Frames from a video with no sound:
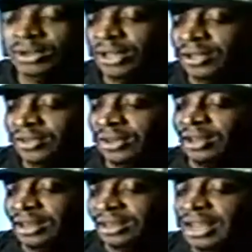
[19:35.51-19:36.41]
it gets
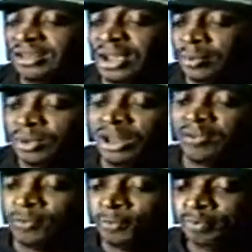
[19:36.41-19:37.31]
to that type of
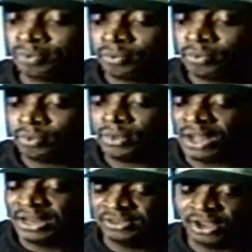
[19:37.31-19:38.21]
level,
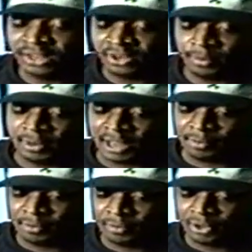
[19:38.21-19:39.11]
I try to tell black people,